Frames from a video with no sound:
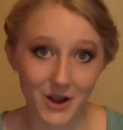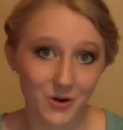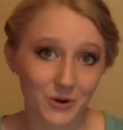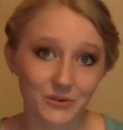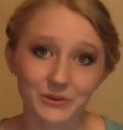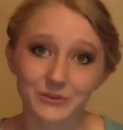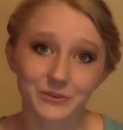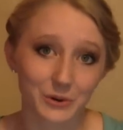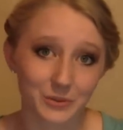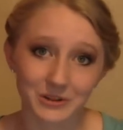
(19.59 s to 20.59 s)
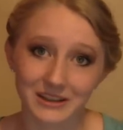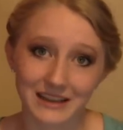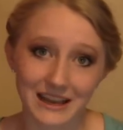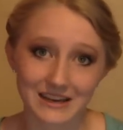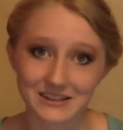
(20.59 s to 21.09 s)
or for formal
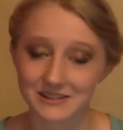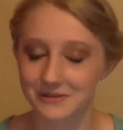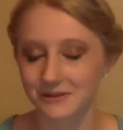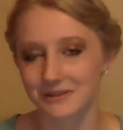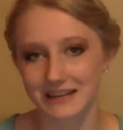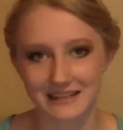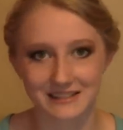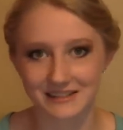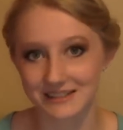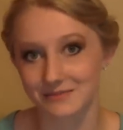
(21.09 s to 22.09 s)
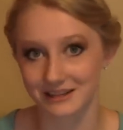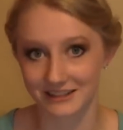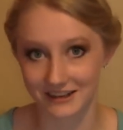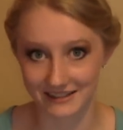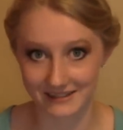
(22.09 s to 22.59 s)
occasions or days you just want to
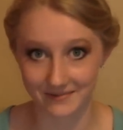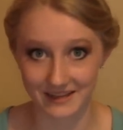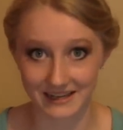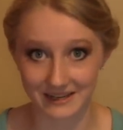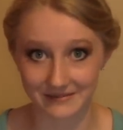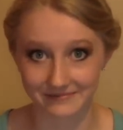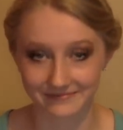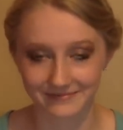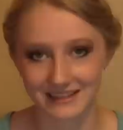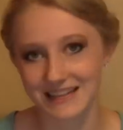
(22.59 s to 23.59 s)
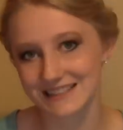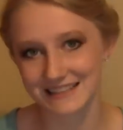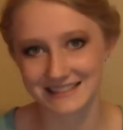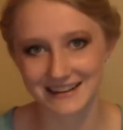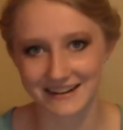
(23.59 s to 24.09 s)
try something new. Let's
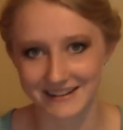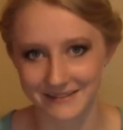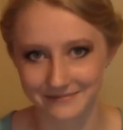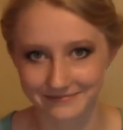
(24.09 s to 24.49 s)
get started.